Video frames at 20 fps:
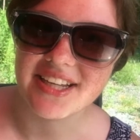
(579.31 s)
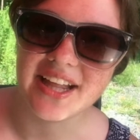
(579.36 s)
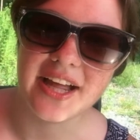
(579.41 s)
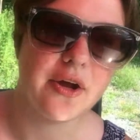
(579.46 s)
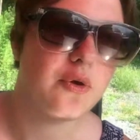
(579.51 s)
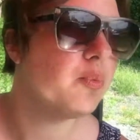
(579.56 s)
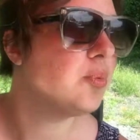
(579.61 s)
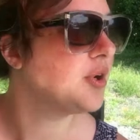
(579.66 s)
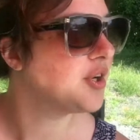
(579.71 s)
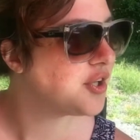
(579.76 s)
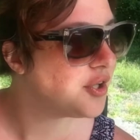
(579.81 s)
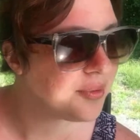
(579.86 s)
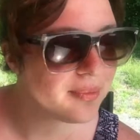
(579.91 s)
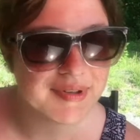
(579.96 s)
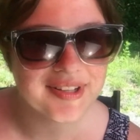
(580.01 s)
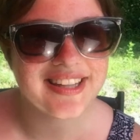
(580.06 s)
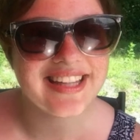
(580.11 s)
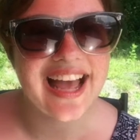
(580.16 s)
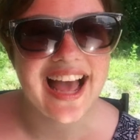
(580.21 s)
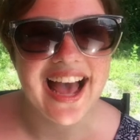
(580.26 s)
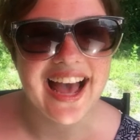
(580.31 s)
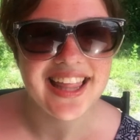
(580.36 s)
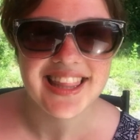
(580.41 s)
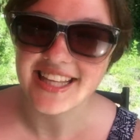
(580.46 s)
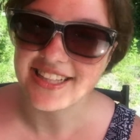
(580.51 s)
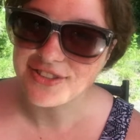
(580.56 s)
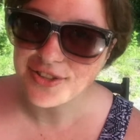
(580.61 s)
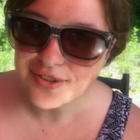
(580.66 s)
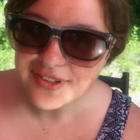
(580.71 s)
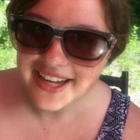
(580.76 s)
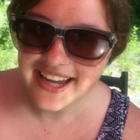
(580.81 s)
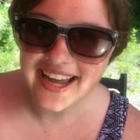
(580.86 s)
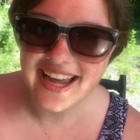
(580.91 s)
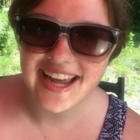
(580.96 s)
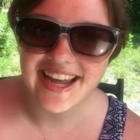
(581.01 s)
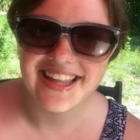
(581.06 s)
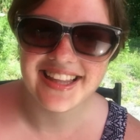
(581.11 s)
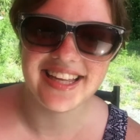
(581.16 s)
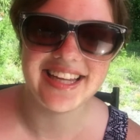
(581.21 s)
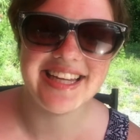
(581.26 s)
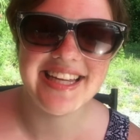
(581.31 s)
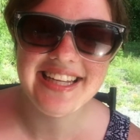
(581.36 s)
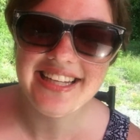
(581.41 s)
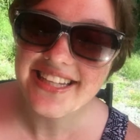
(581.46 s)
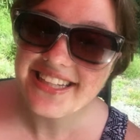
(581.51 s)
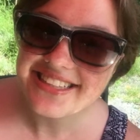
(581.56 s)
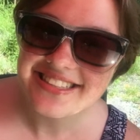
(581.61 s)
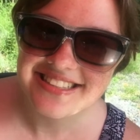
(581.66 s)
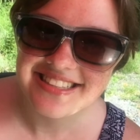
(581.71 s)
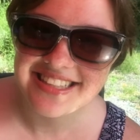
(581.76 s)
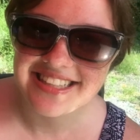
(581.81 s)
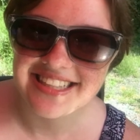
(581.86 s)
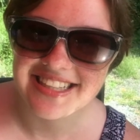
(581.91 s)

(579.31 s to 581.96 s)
Like we're good with that. That's okay. Like he needs to